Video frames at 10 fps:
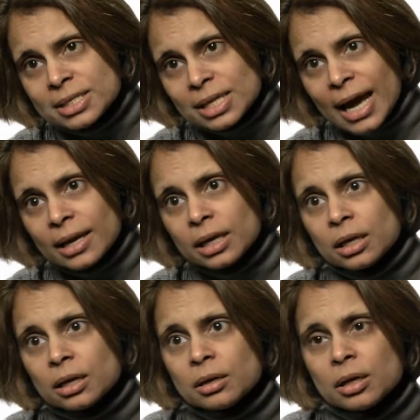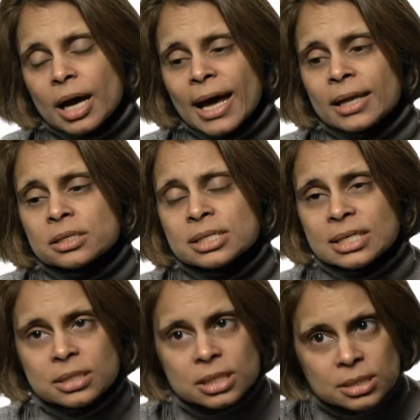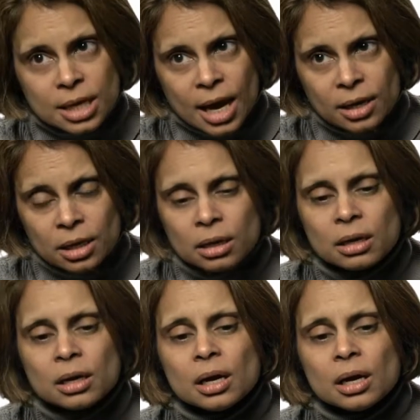scanning and CT scanning